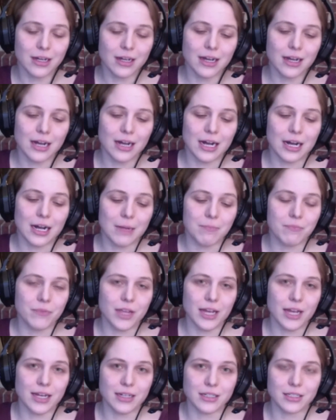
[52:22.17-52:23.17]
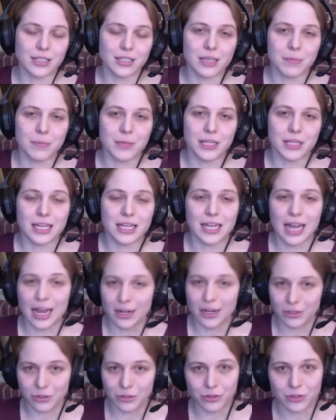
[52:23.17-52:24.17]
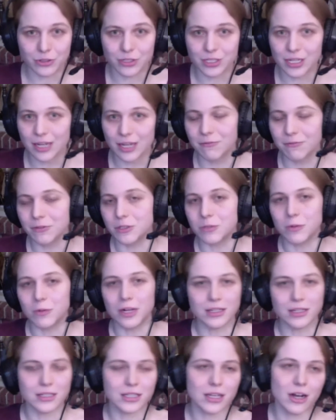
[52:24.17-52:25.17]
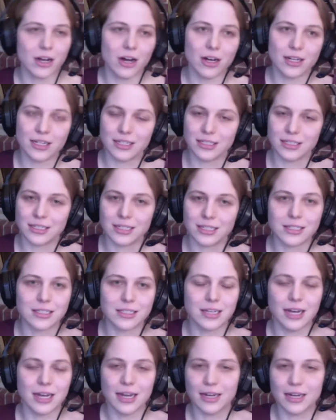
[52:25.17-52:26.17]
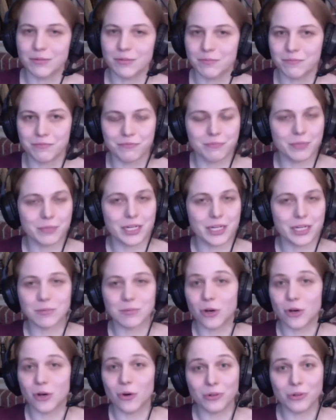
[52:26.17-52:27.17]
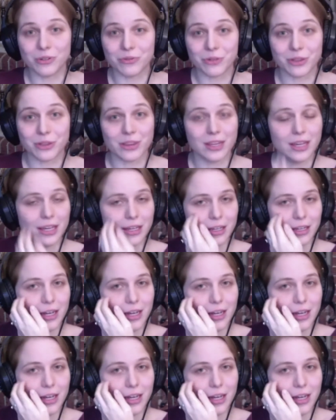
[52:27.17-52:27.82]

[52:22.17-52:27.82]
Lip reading: And keeping the actors safe as well as the audience inside becomes a whole different thing.